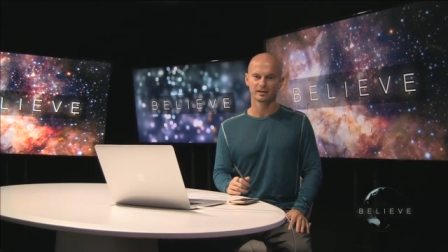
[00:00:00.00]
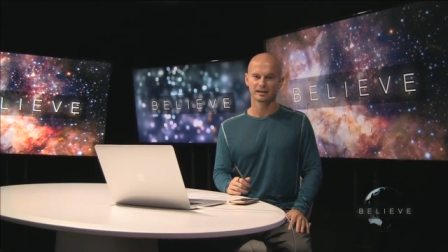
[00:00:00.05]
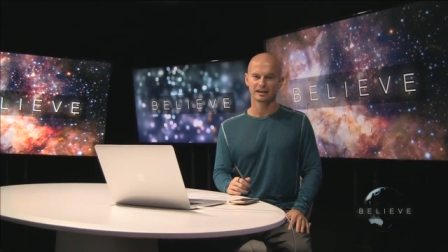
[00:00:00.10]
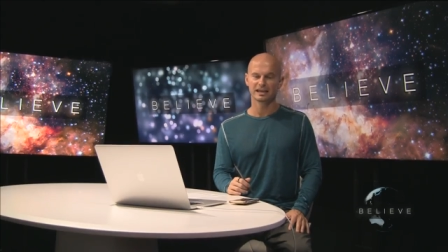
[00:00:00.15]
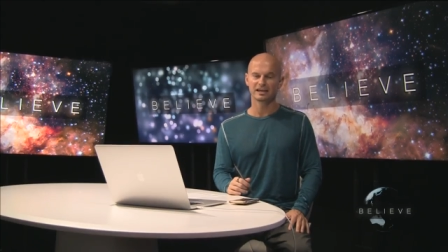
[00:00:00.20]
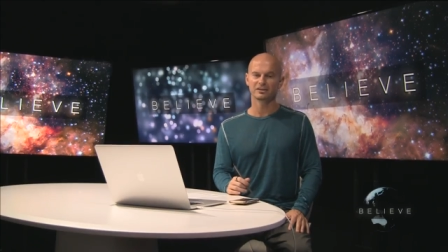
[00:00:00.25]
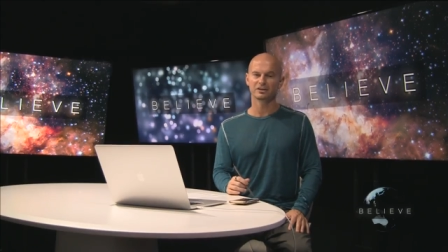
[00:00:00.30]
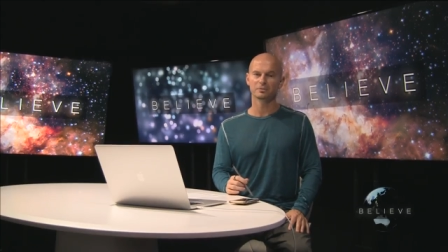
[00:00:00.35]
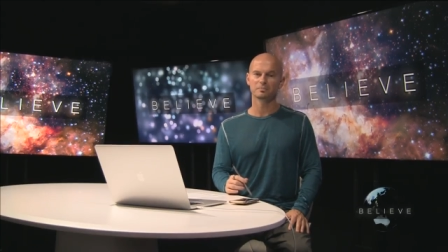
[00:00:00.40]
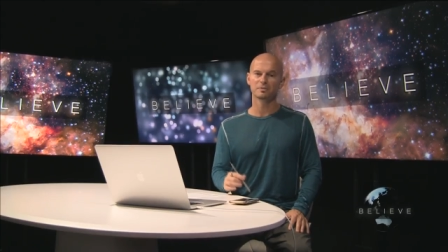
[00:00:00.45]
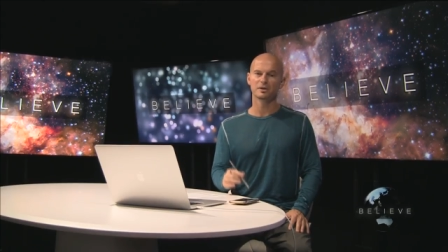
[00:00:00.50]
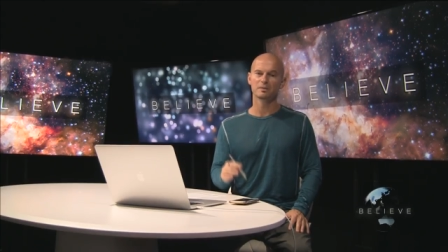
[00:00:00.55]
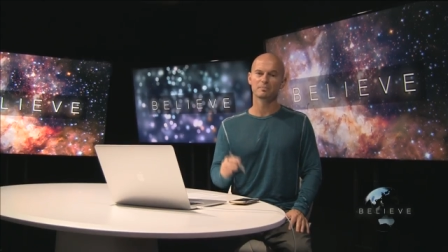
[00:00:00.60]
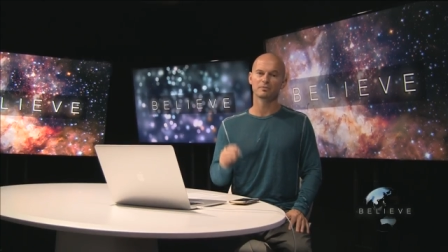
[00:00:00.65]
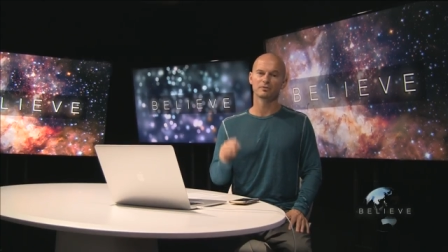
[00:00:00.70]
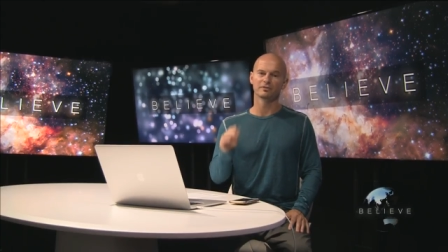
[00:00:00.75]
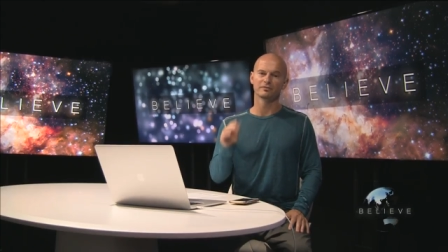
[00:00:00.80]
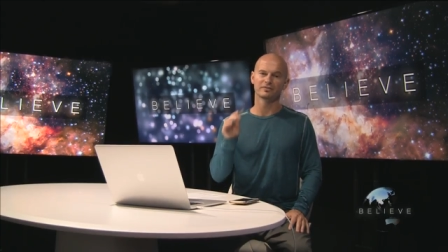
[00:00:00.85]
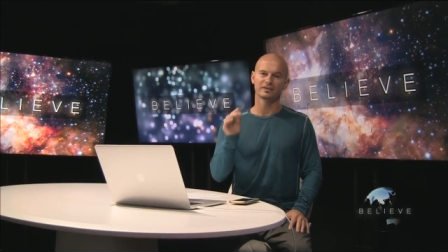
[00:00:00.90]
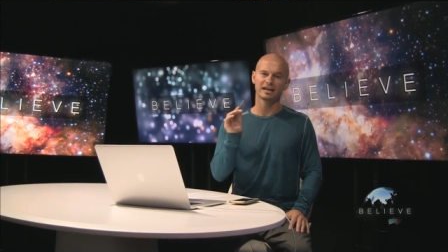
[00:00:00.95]
healing
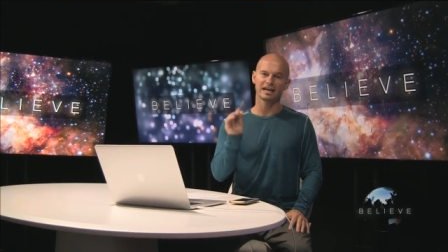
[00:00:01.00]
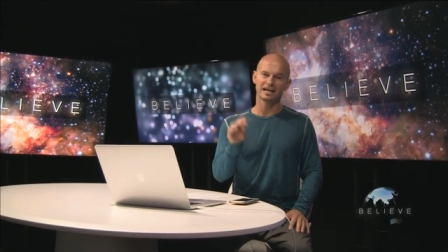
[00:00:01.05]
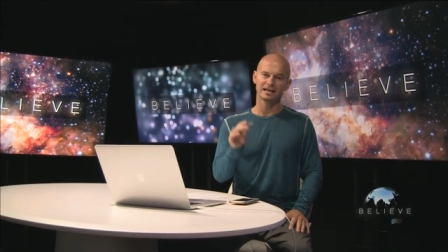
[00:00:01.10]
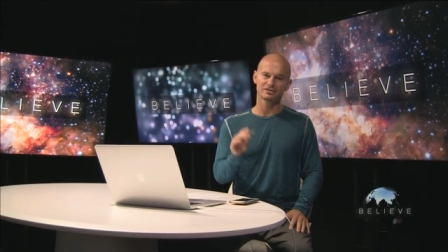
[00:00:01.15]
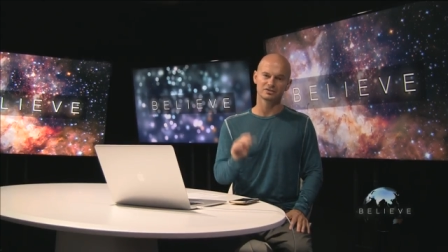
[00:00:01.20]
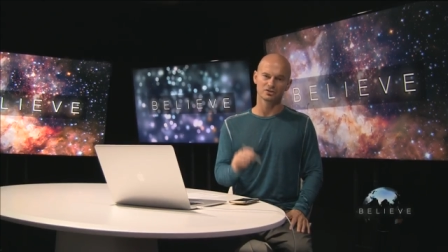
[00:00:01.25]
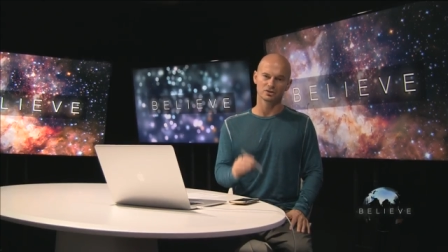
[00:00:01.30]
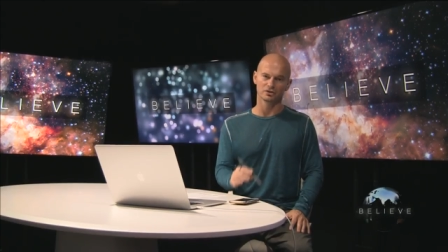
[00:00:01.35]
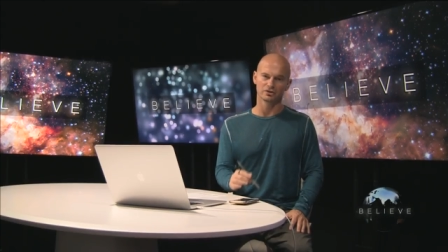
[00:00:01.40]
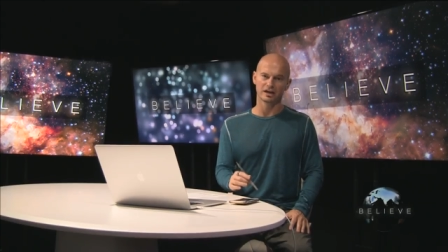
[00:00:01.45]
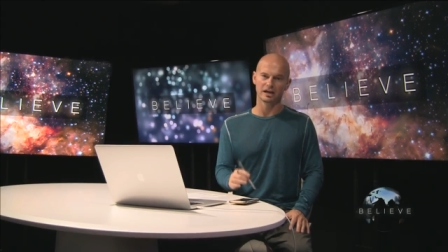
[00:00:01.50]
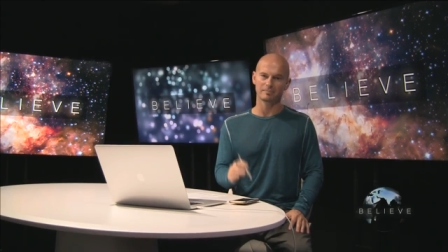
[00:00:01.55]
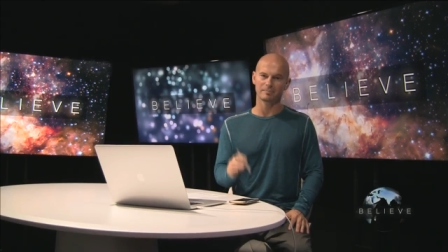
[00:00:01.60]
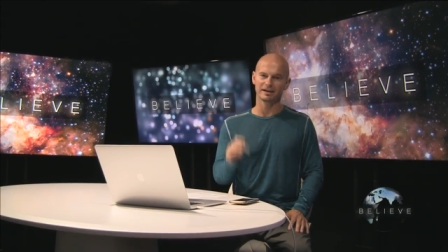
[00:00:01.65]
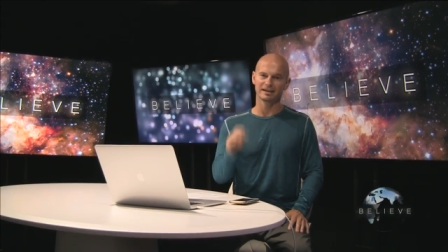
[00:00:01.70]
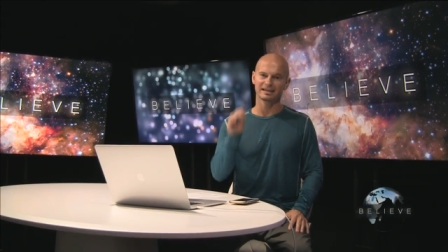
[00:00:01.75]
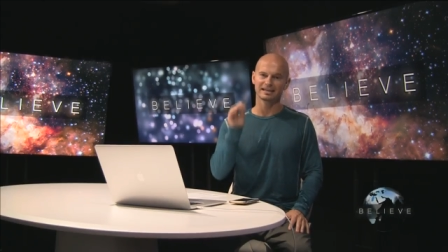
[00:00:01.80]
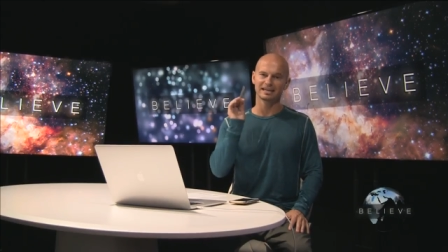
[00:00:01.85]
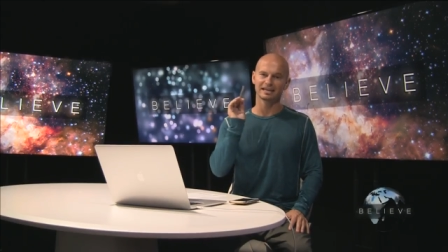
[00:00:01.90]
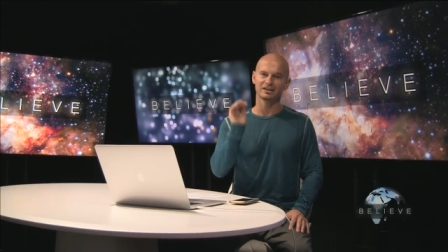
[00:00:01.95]
people of cancer, not
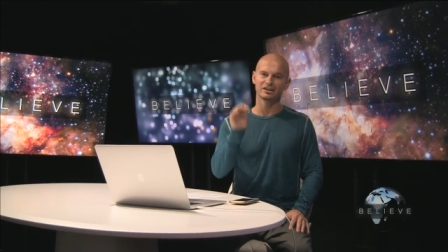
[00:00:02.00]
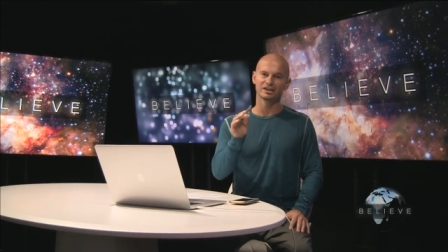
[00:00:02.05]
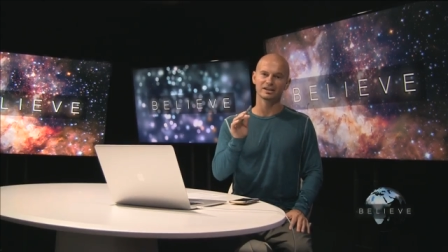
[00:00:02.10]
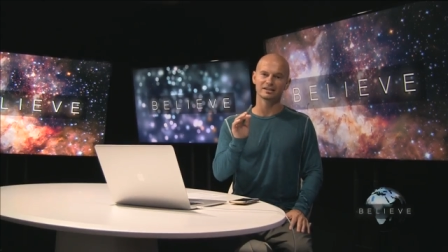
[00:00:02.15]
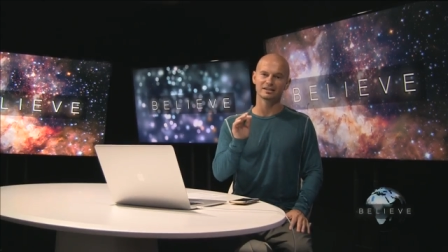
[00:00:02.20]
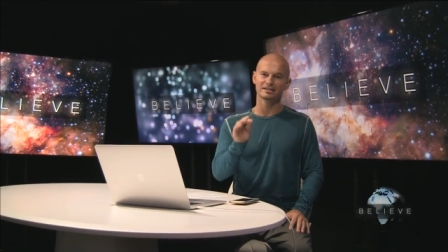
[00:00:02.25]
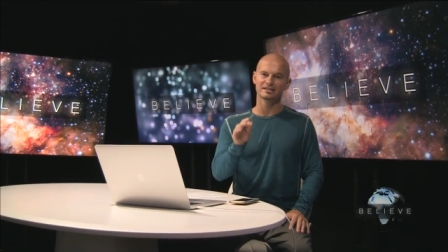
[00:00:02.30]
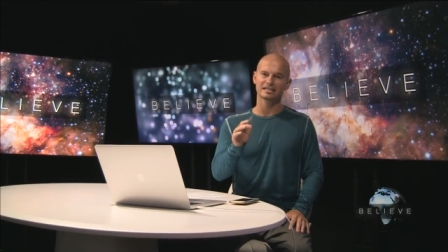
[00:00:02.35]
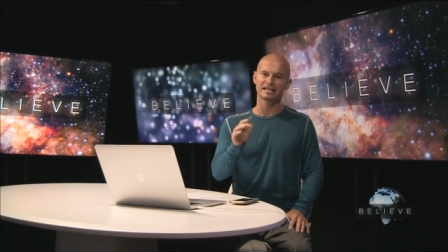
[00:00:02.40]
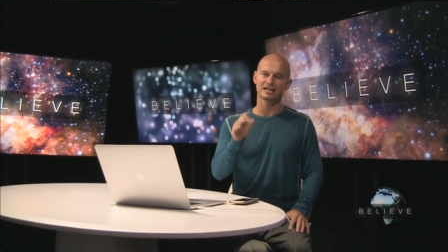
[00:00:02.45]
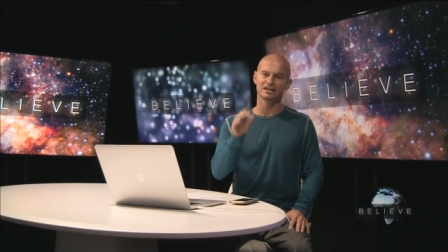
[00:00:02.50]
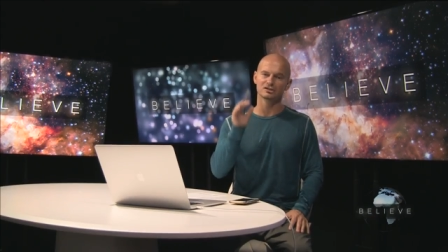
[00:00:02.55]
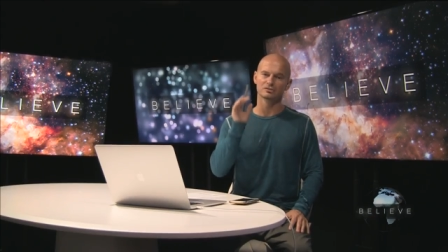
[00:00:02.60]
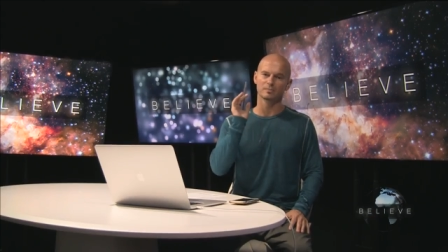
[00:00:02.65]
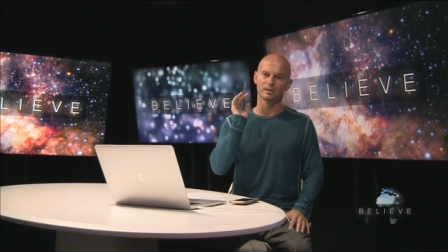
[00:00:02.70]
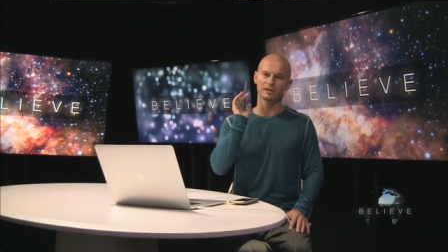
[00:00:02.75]
by killing the cells,